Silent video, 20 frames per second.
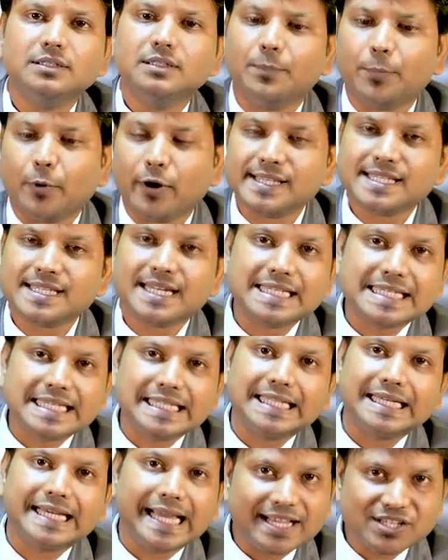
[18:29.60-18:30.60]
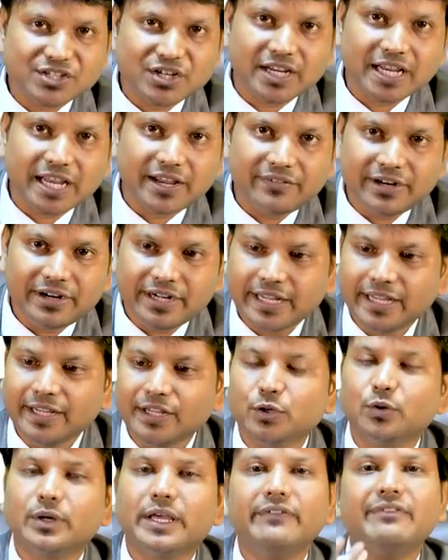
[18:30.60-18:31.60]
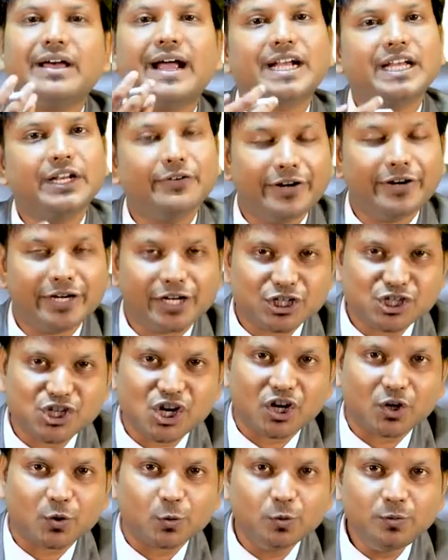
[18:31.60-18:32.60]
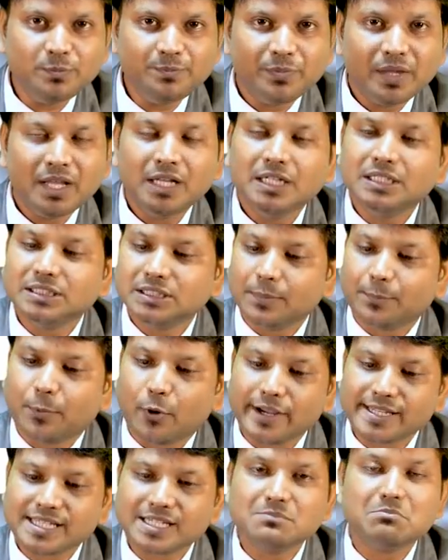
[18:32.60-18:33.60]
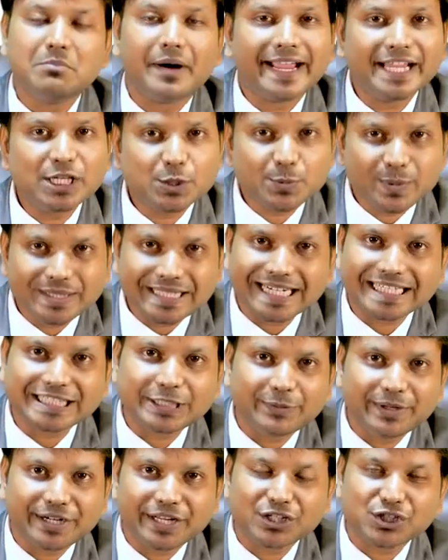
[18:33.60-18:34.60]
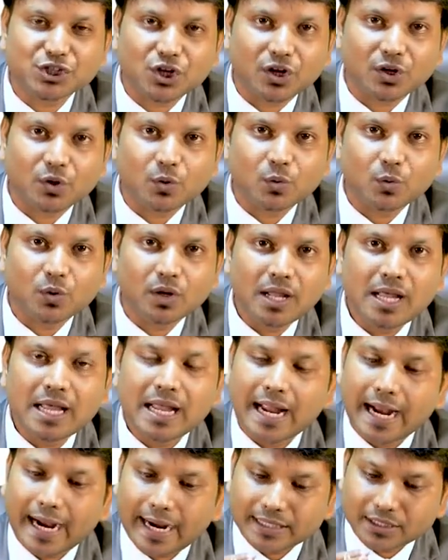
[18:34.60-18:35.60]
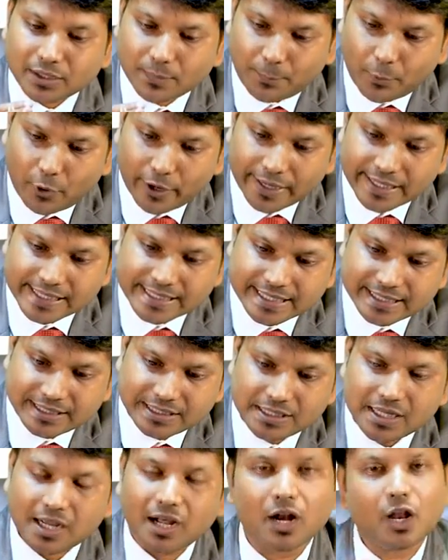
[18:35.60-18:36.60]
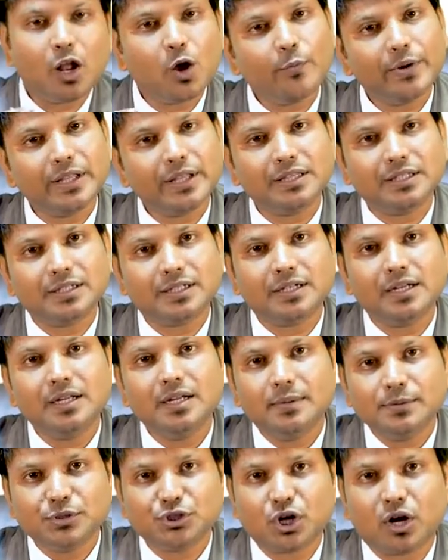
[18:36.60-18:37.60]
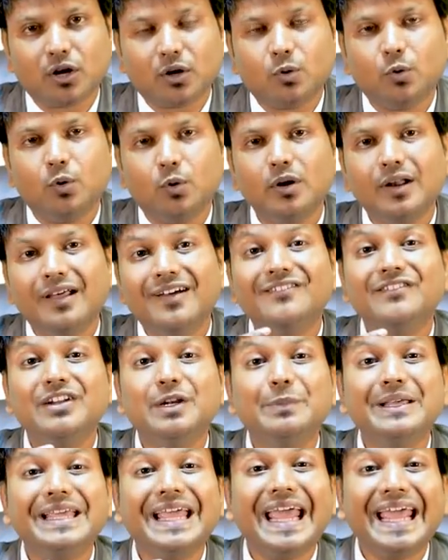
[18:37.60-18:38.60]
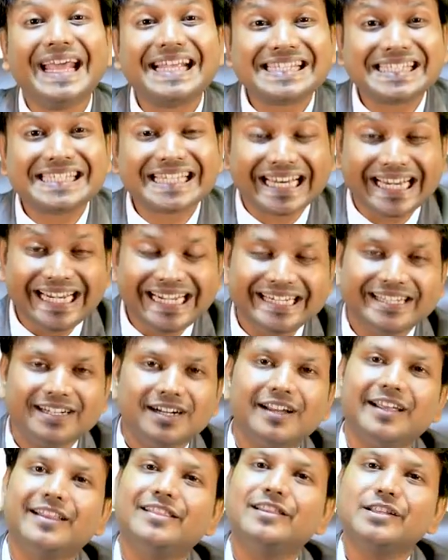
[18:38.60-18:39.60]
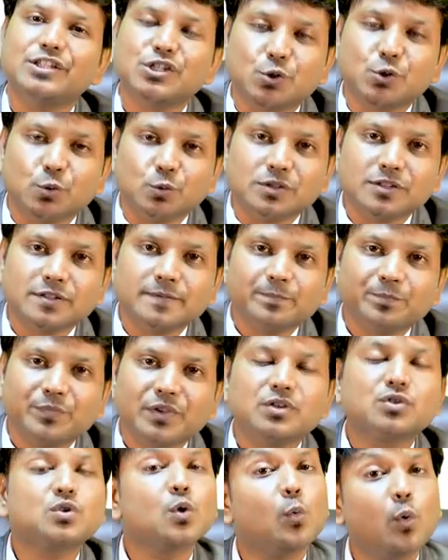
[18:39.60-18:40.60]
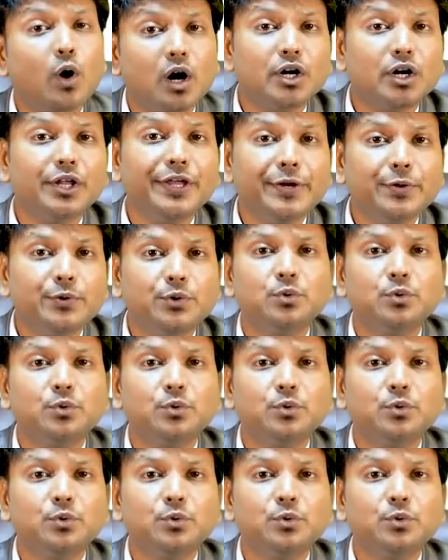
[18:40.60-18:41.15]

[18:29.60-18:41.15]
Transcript: The poison is in the gastric cavity. You give activated charcoal. The poison binds with activated charcoal. The poison along with the charcoal will be excreted in the stools. So what do?